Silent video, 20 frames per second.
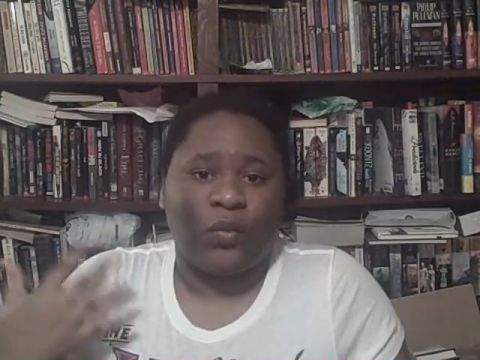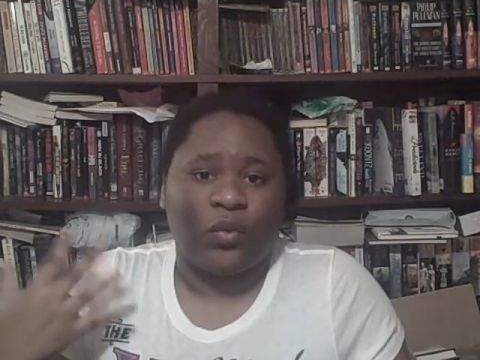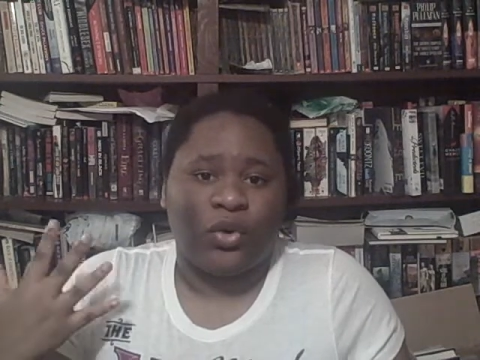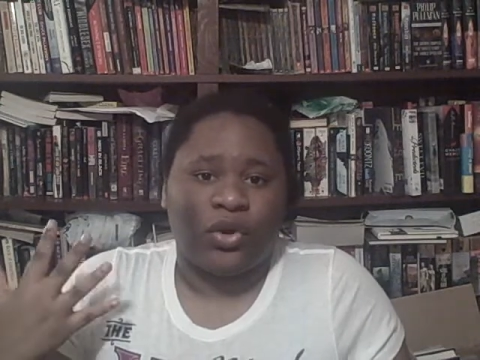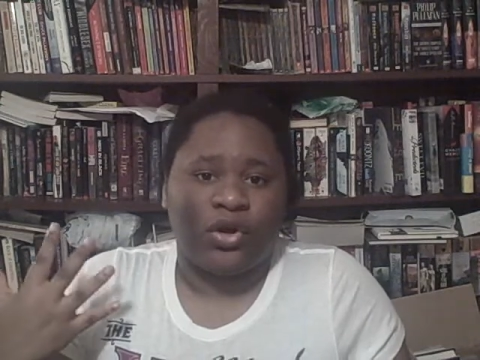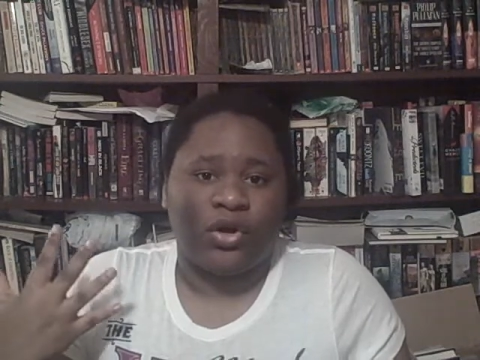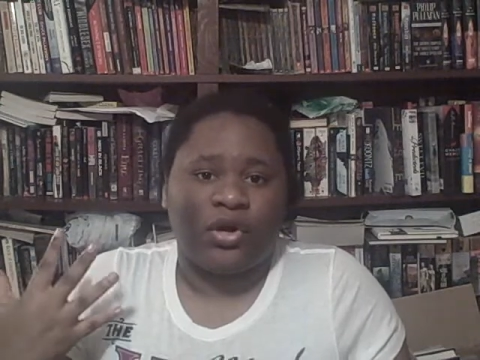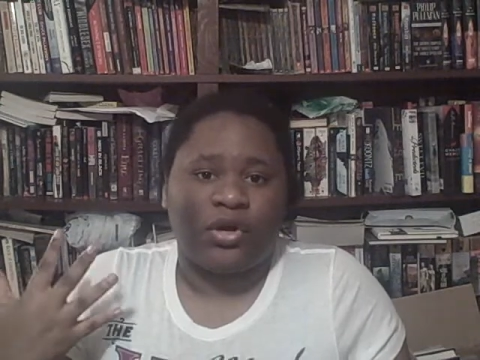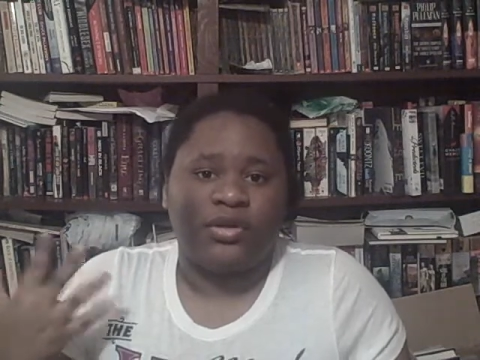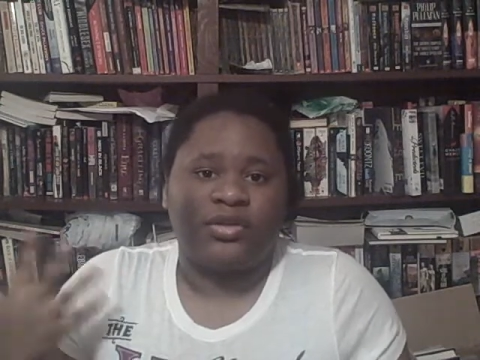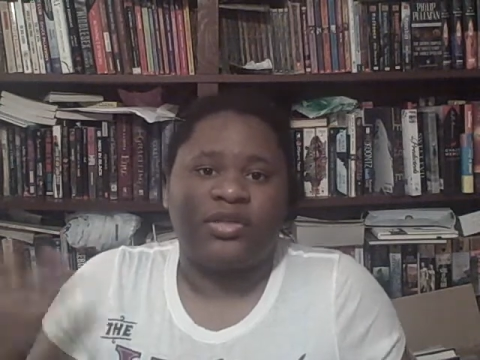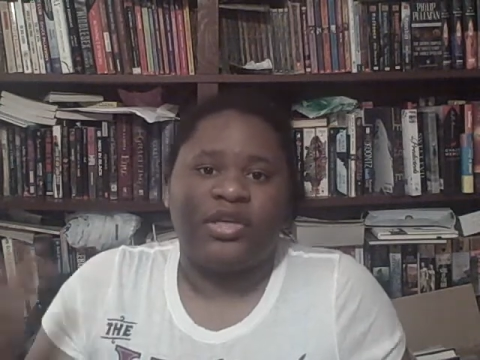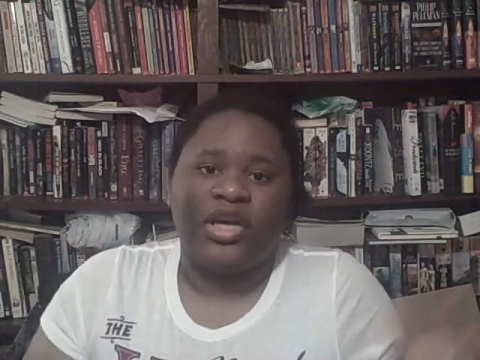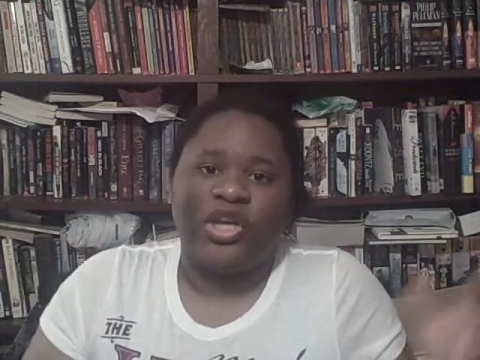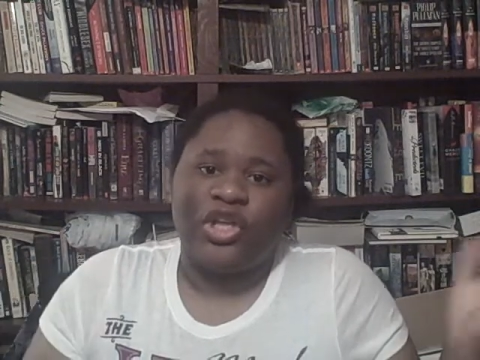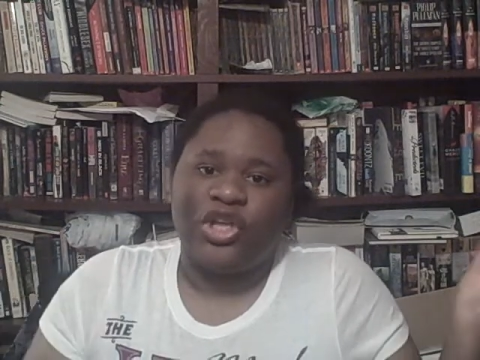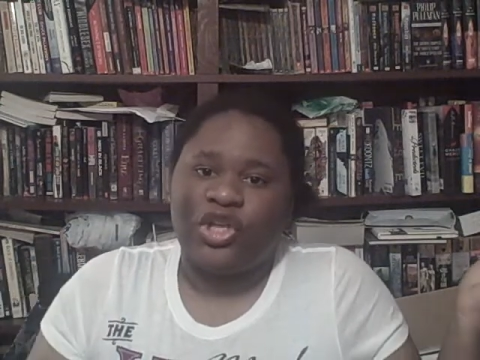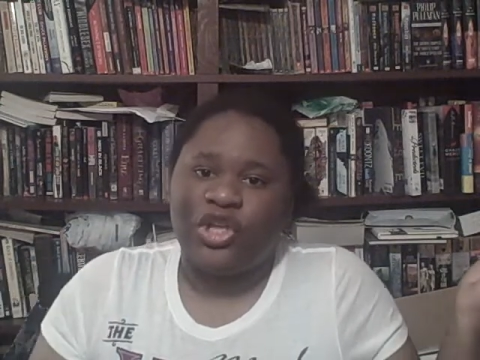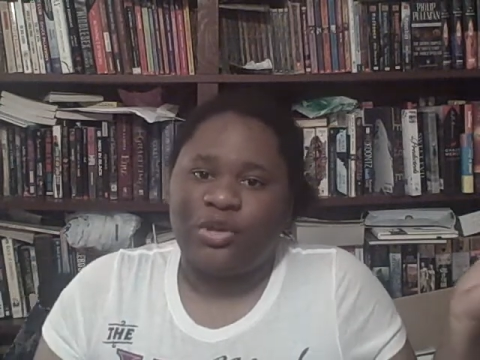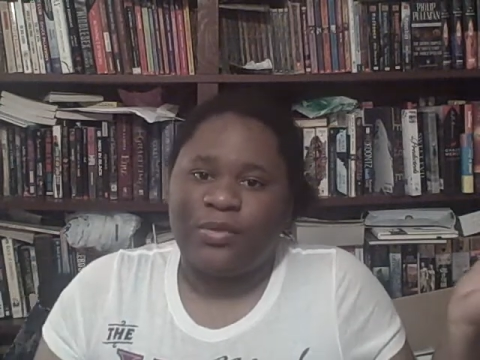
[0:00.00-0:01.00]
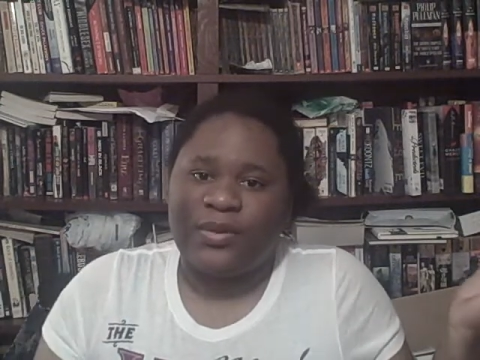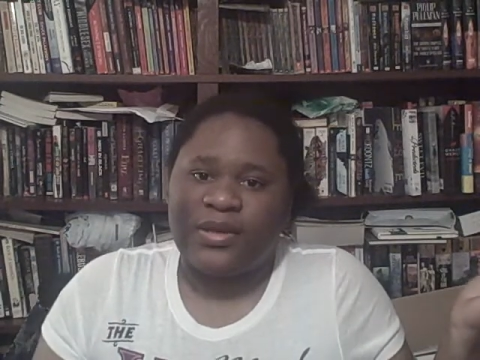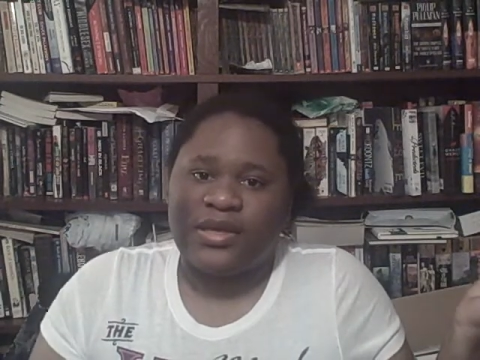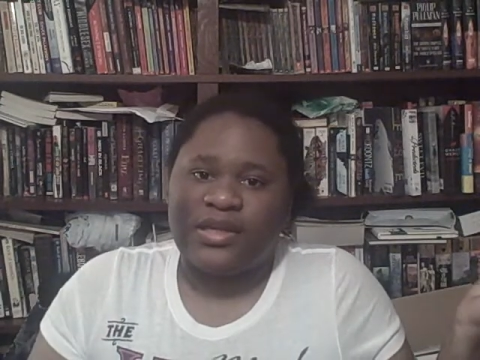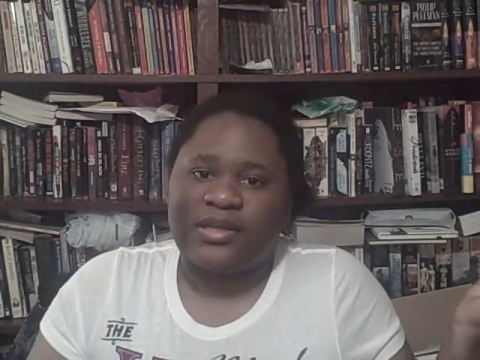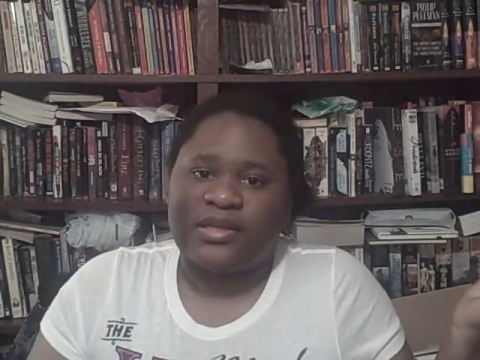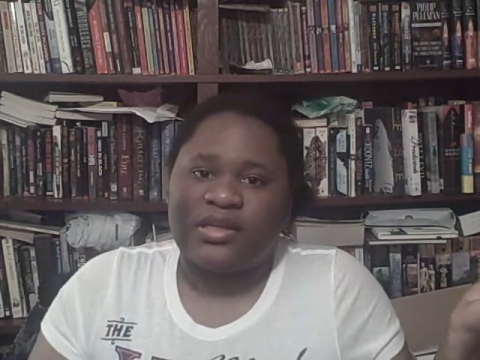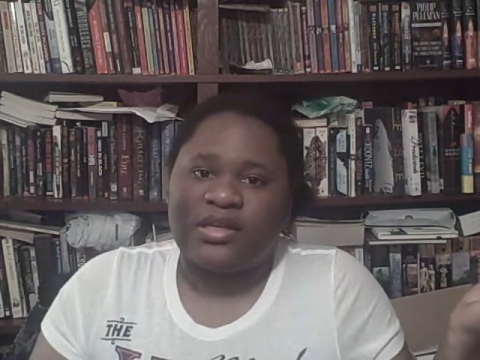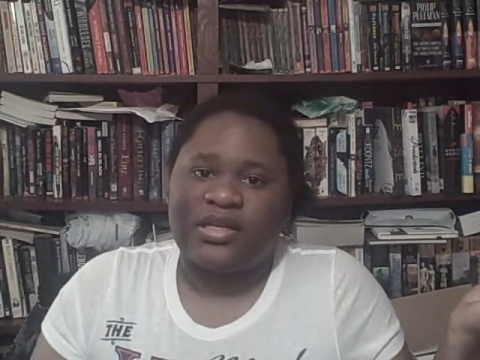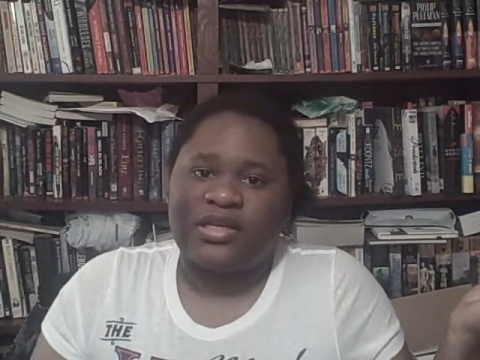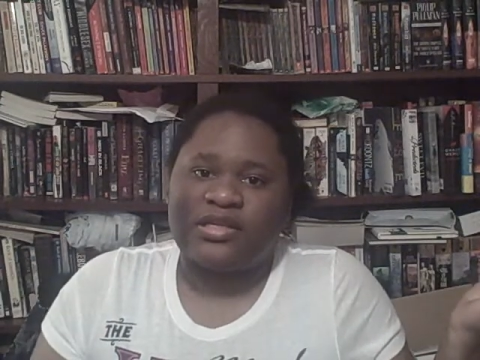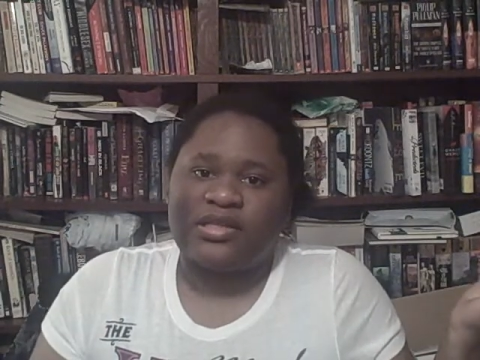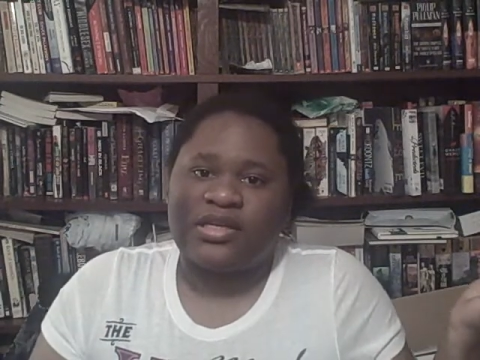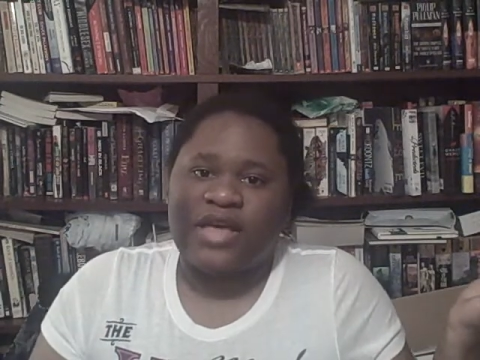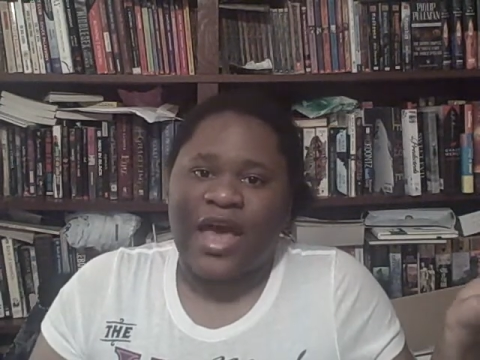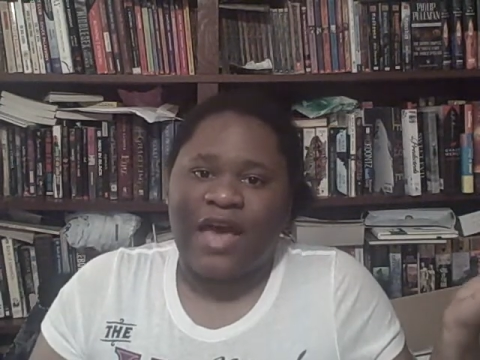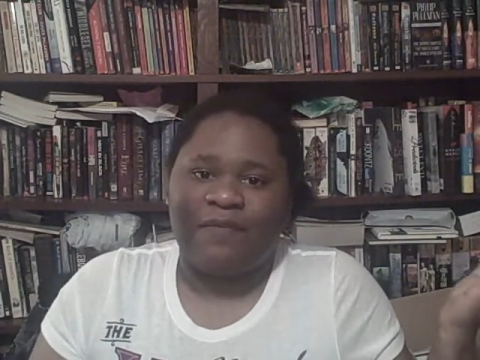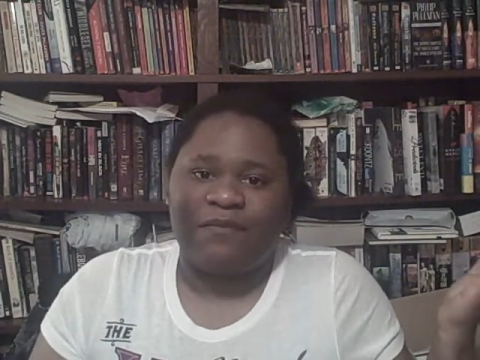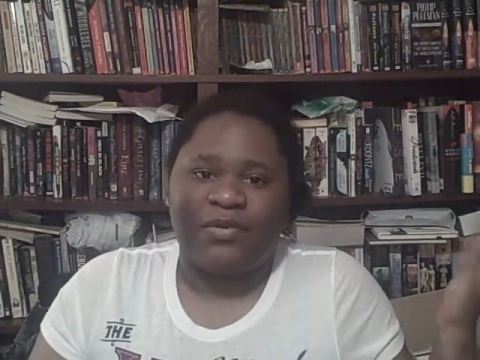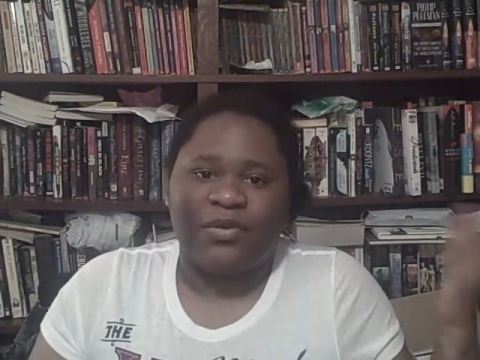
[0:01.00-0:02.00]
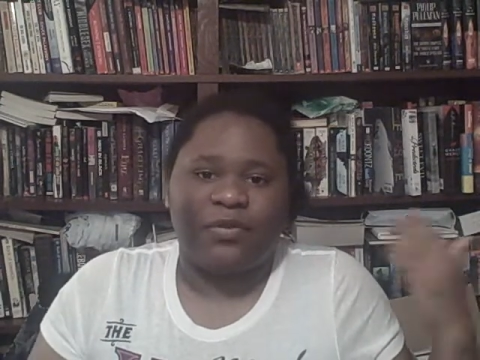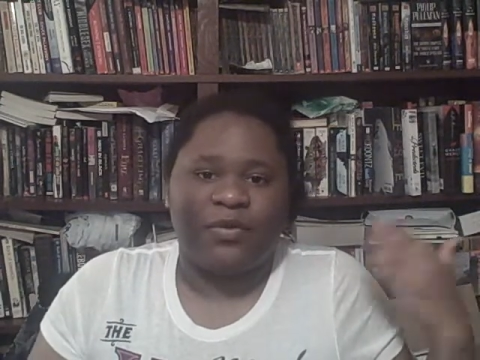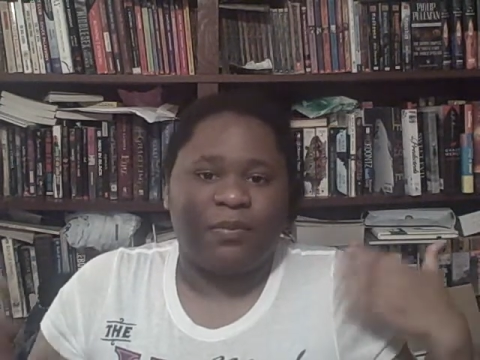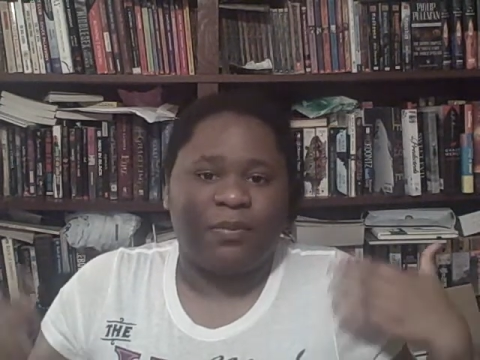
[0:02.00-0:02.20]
world, humans have been